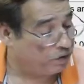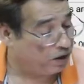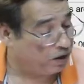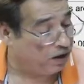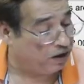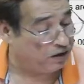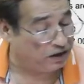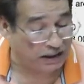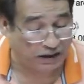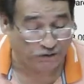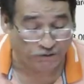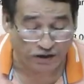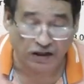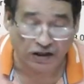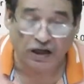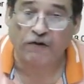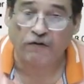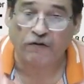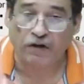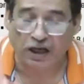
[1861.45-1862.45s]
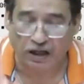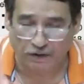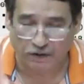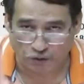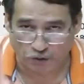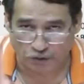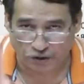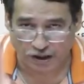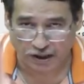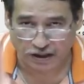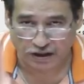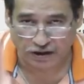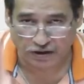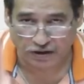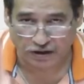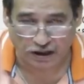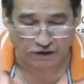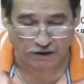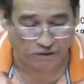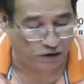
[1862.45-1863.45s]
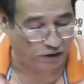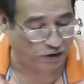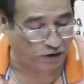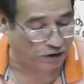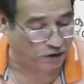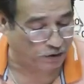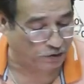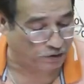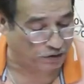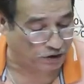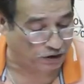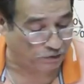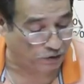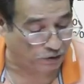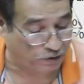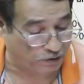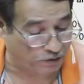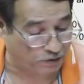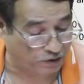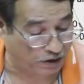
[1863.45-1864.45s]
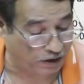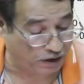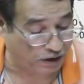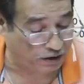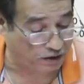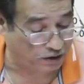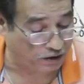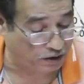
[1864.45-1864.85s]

And then when I will have to write, I will reduce the view. Correct?